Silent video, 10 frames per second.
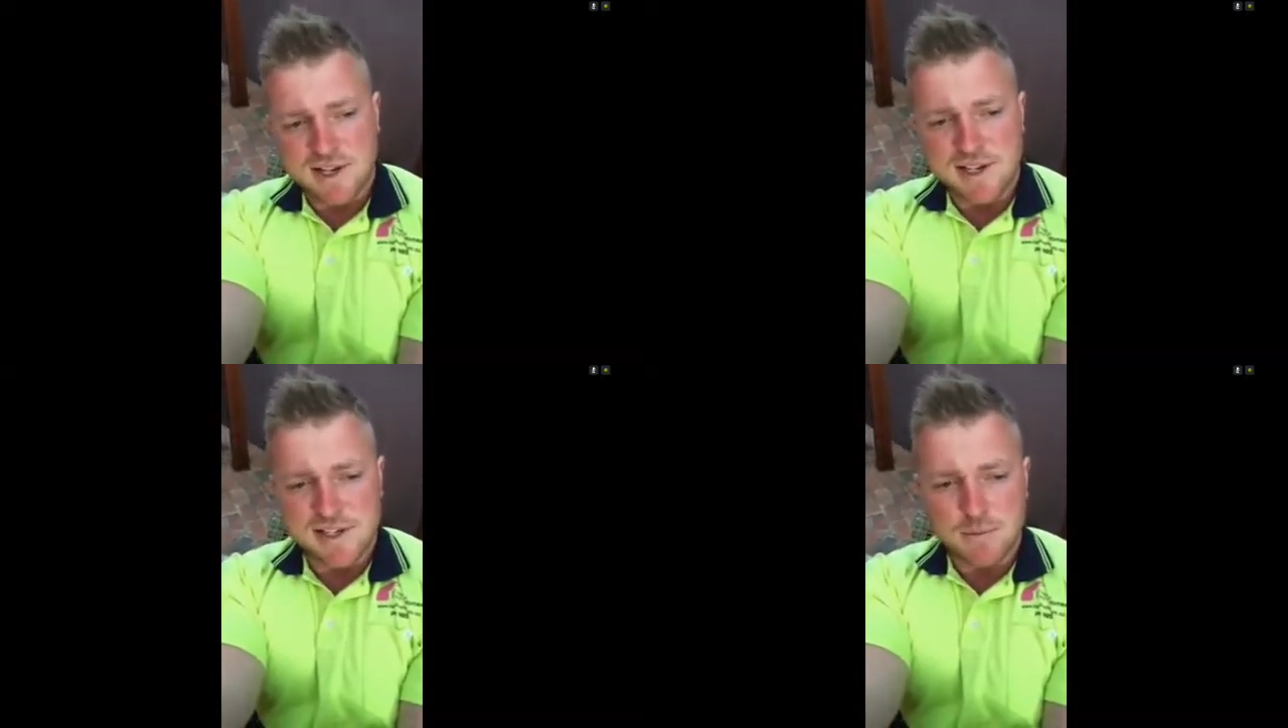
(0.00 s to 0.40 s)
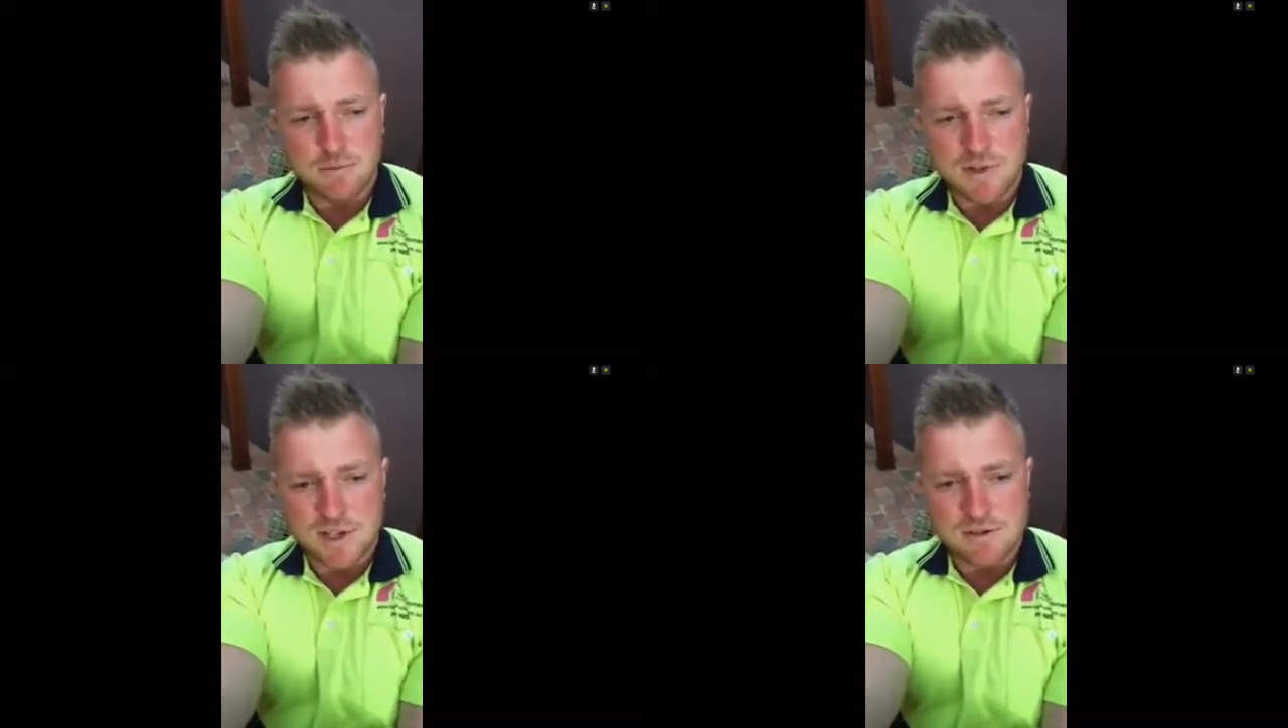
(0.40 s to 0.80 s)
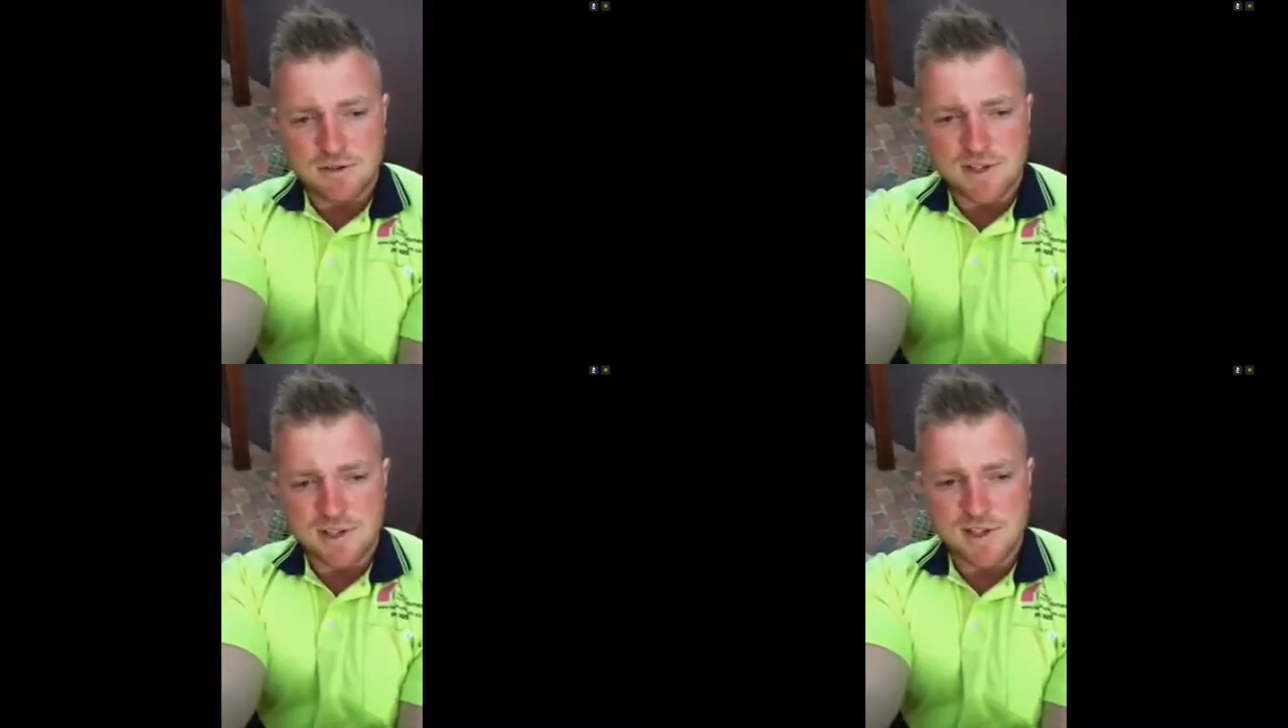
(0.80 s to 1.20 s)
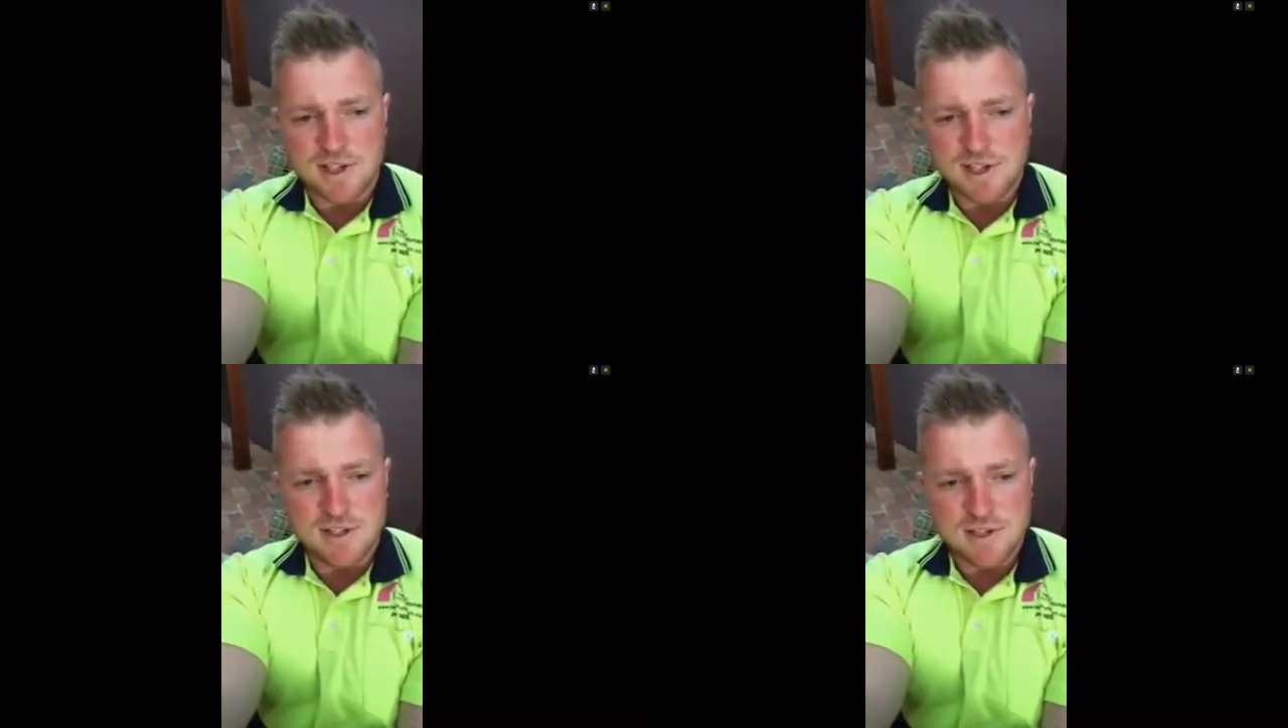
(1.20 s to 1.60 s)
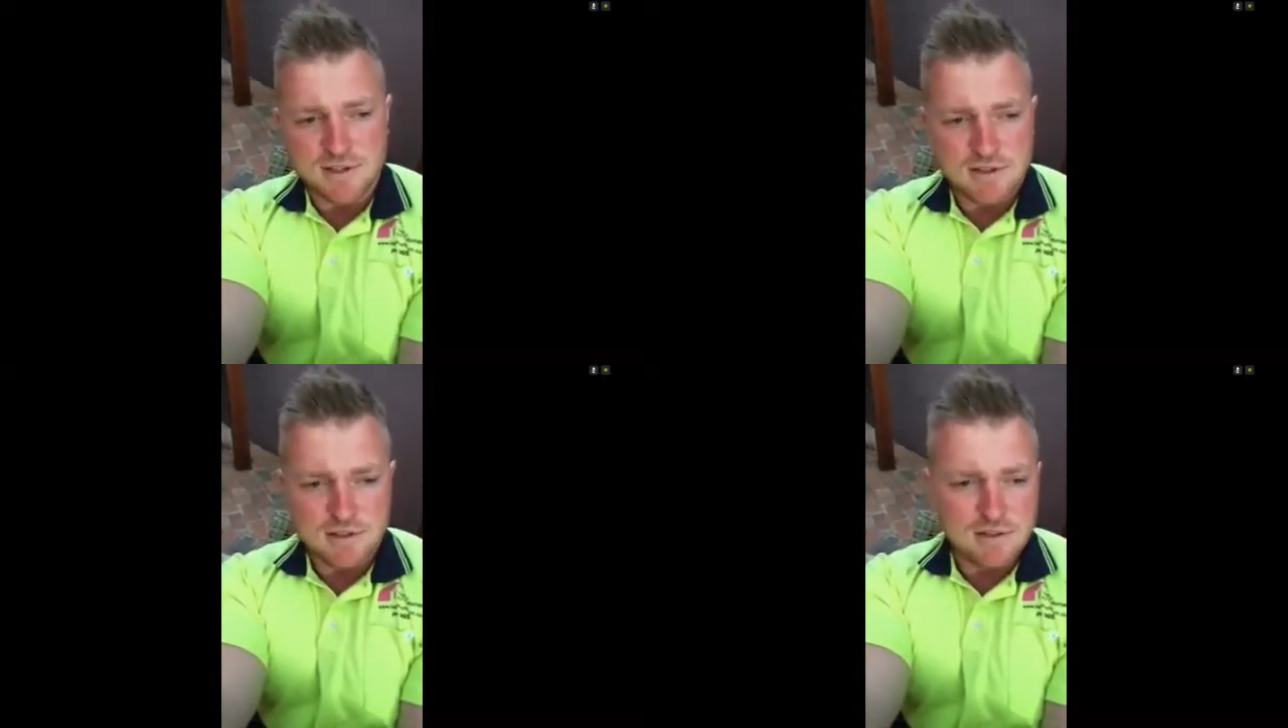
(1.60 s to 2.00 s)
takes some restaurant to
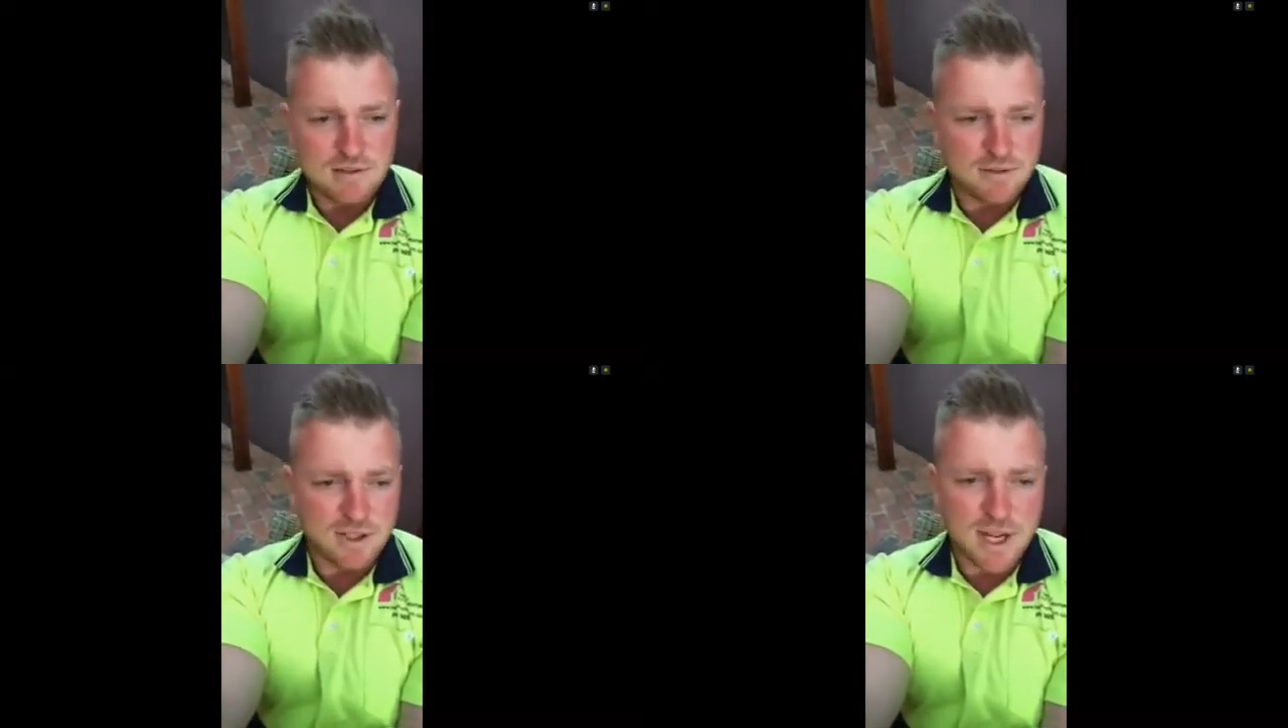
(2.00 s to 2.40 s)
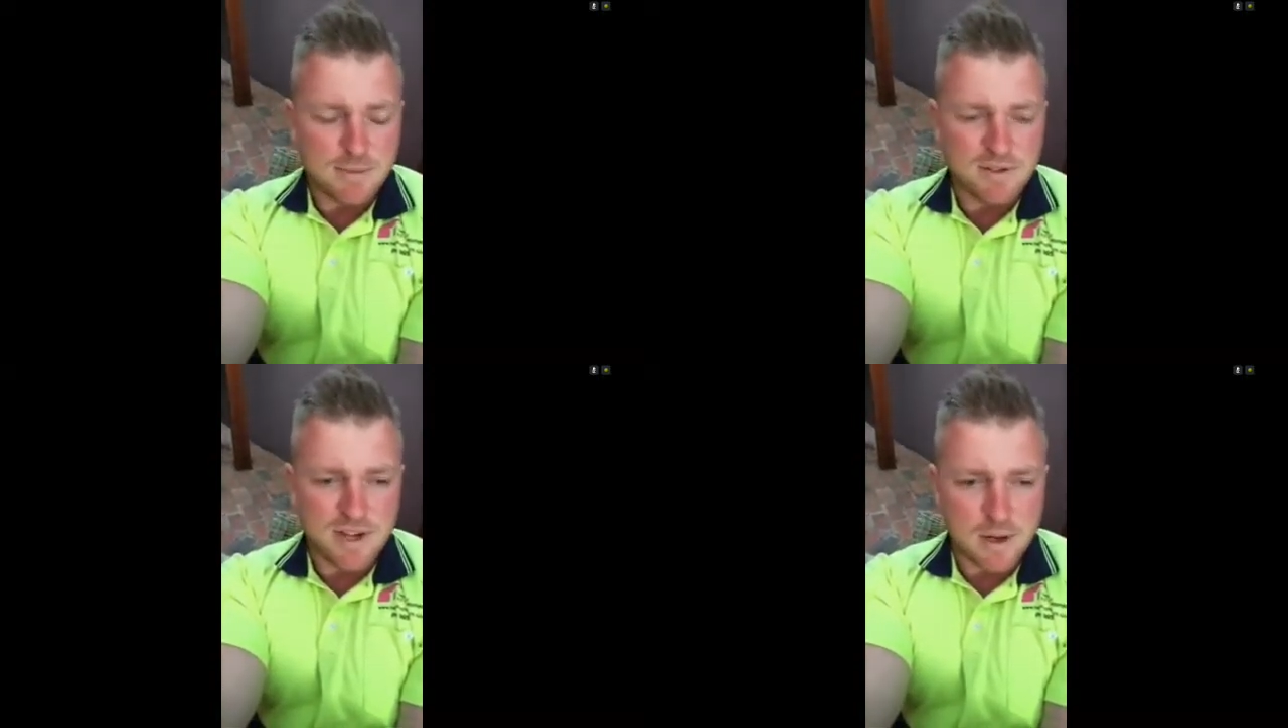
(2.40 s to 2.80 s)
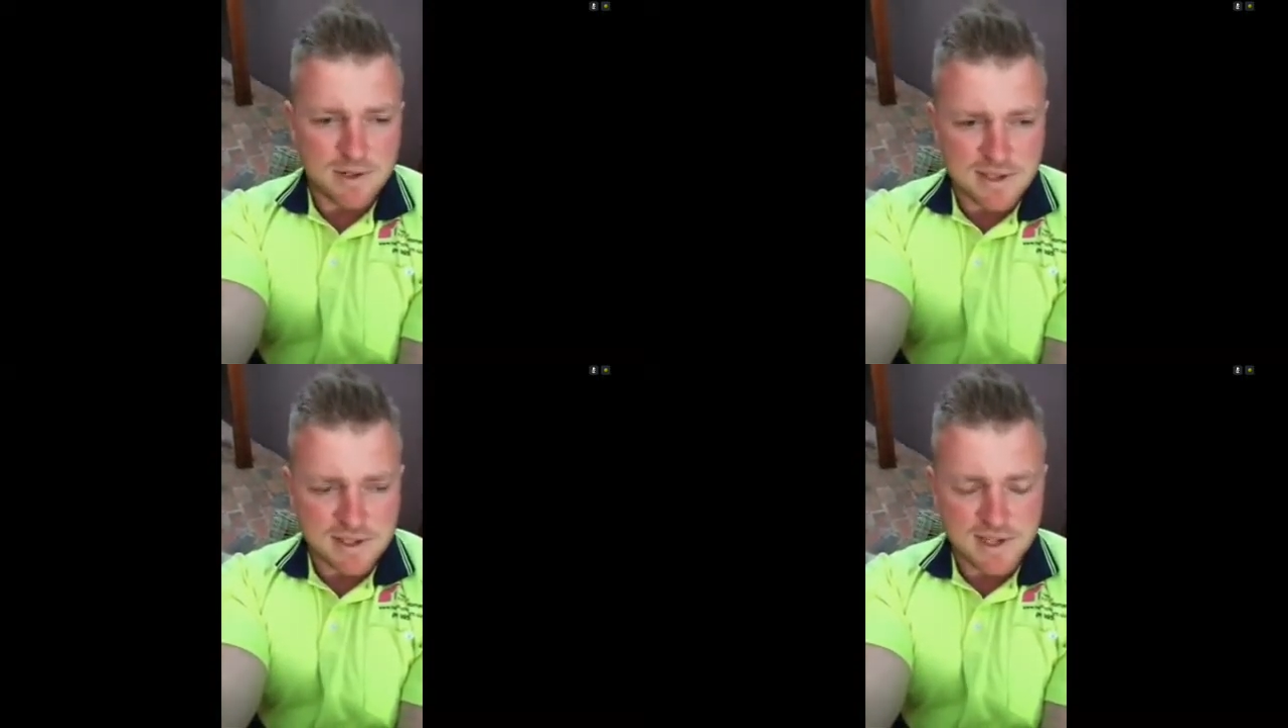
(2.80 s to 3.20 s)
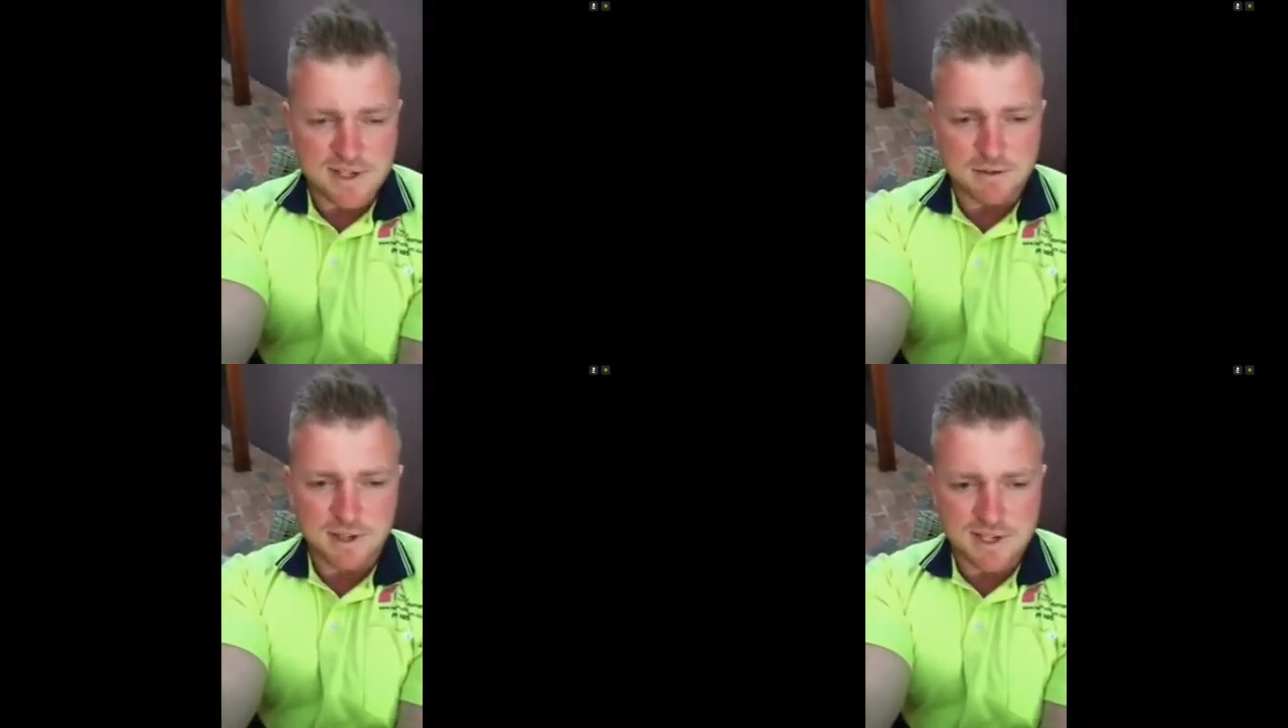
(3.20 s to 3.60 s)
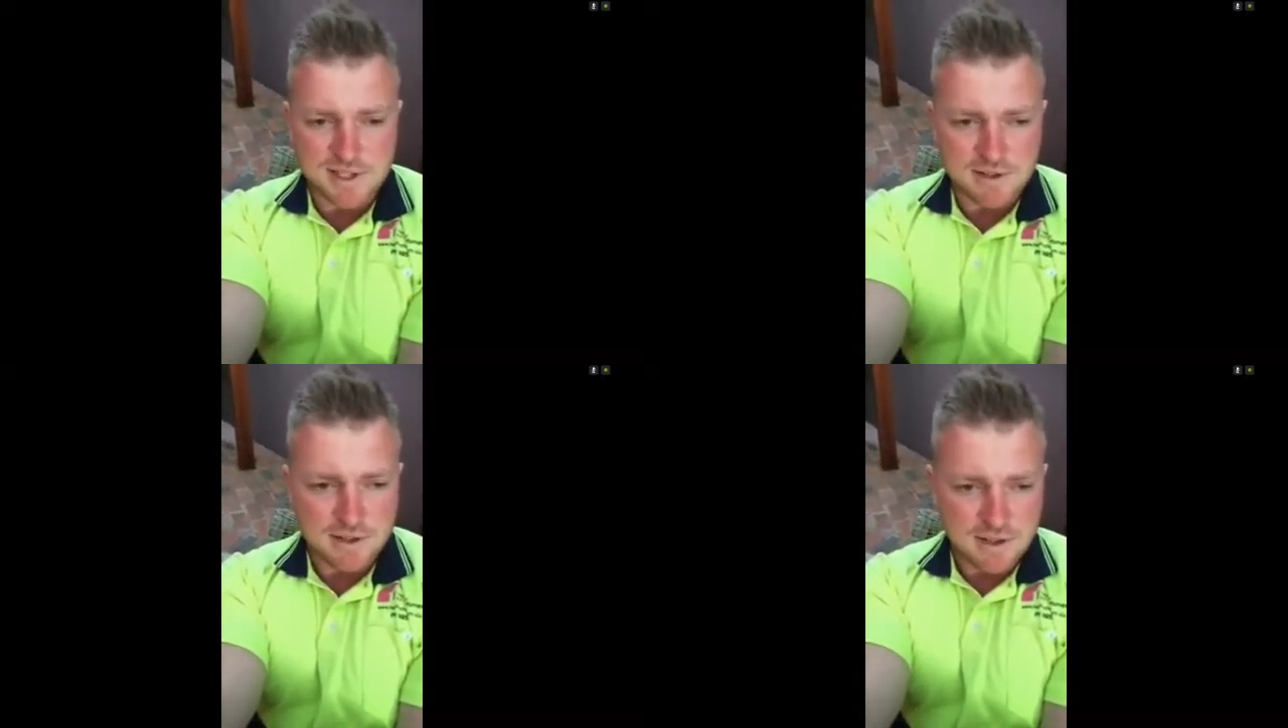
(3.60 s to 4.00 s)
siege for a couple of hours, gets
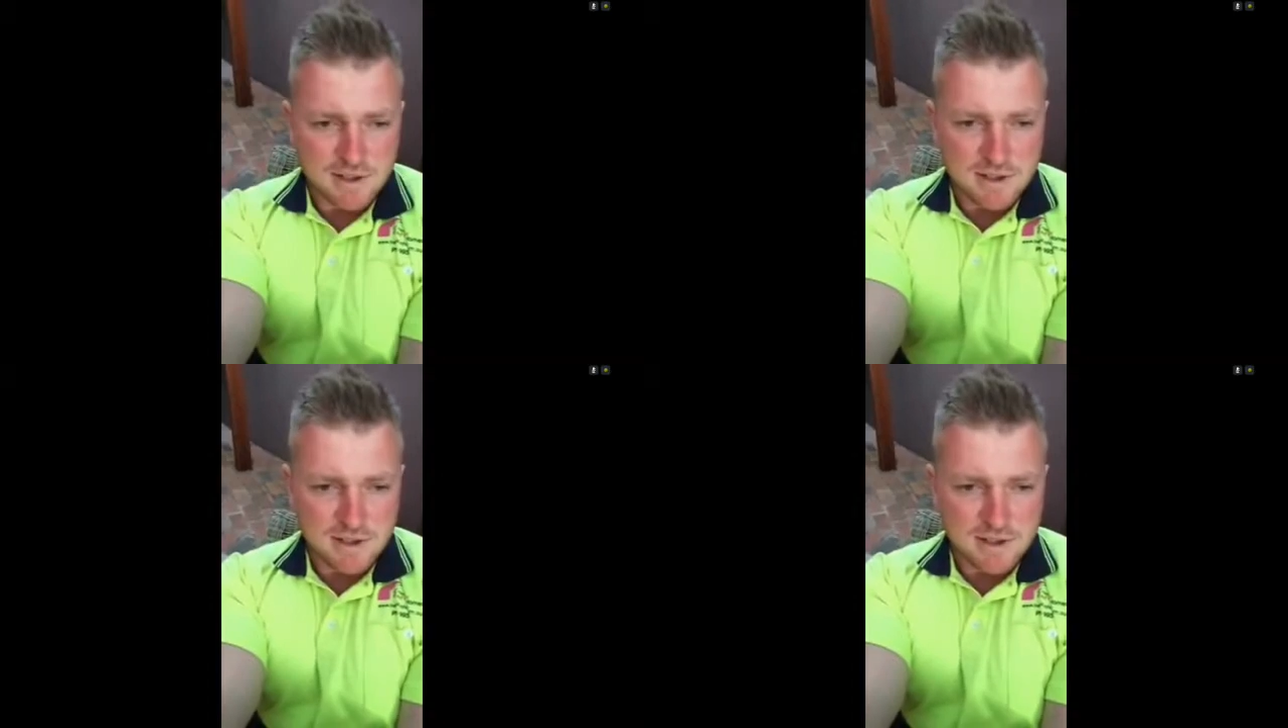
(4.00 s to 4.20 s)
arrested,